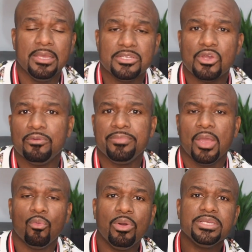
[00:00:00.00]
So
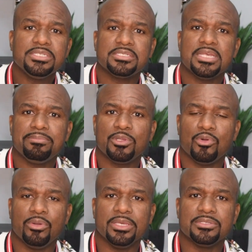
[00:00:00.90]
what is
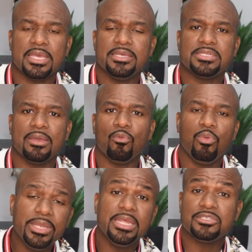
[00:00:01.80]
acceptable is that
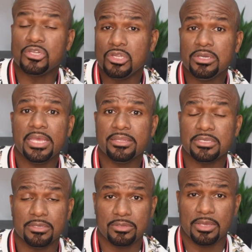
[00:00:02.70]
we need to look at
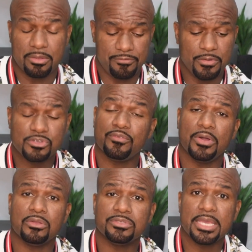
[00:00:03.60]
first of
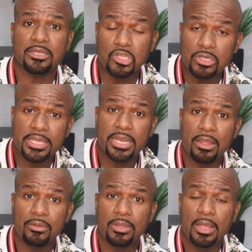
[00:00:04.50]
all, take a look at
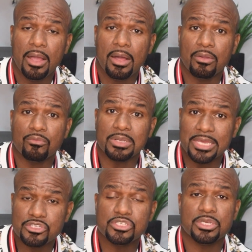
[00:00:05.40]
our
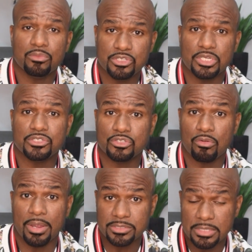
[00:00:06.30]
relationship with Jesus
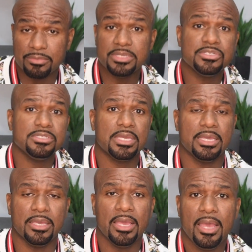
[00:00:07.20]
Christ. Now this is the
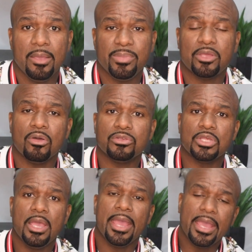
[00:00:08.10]
key,
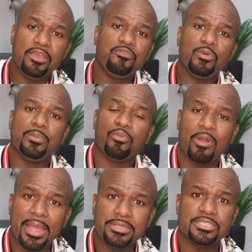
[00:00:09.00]
because if we
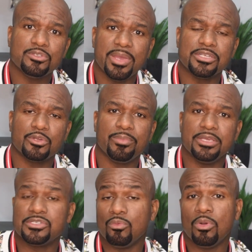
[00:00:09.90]
practice
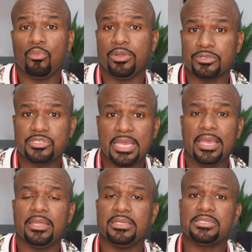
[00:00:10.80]
masturbation, what we are
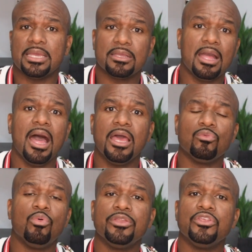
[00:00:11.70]
saying is that God,
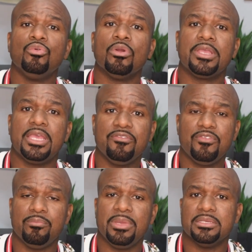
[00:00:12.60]
what you are
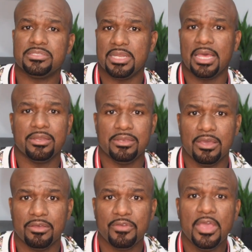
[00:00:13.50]
giving me is not
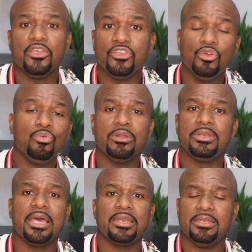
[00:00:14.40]
enough. You are
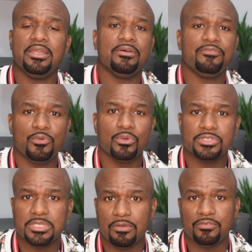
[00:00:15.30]
not enough for
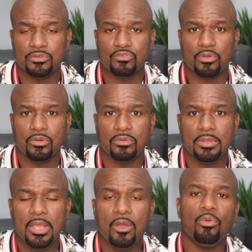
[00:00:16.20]
self-control.
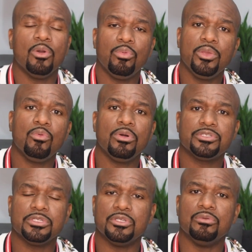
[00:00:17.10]
What we
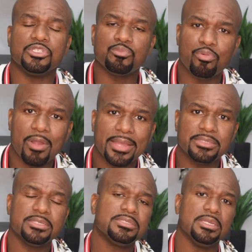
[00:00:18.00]
want to do is
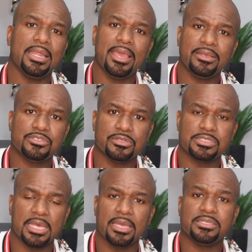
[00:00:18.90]
practice and
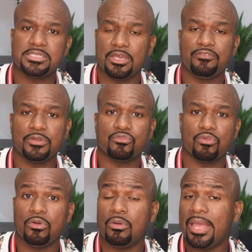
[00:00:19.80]
exercise
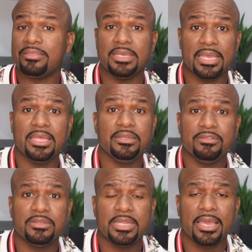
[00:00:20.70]
self-control. At the end
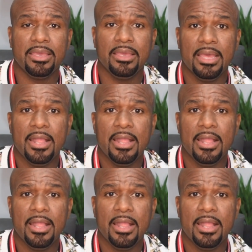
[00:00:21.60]
of the day,